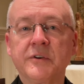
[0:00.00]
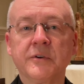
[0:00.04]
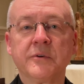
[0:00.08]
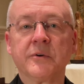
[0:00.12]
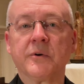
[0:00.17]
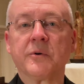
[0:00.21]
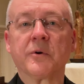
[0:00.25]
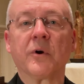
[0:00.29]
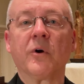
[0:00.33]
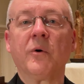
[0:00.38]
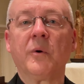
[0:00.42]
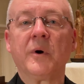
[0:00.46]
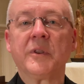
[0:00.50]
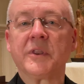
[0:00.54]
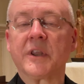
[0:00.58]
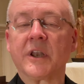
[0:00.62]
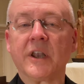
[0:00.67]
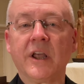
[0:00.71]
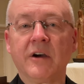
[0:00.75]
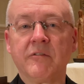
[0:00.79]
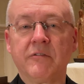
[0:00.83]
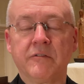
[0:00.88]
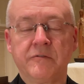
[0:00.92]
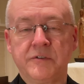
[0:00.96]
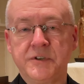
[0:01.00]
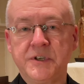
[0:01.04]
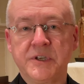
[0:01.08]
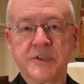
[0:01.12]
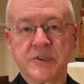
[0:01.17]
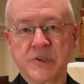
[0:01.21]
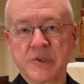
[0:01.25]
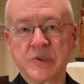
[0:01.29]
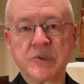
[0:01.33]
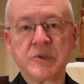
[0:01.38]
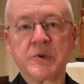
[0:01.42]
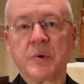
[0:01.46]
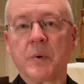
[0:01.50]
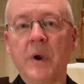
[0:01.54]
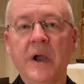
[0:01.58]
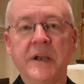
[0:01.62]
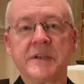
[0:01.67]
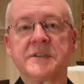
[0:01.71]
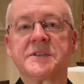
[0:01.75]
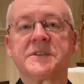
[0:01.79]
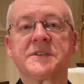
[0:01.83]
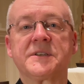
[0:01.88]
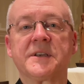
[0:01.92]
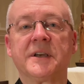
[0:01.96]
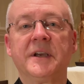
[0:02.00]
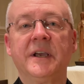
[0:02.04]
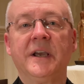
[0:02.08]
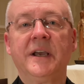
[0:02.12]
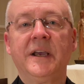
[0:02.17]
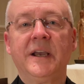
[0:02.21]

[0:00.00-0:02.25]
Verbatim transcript: to grow in the love of Jesus Christ.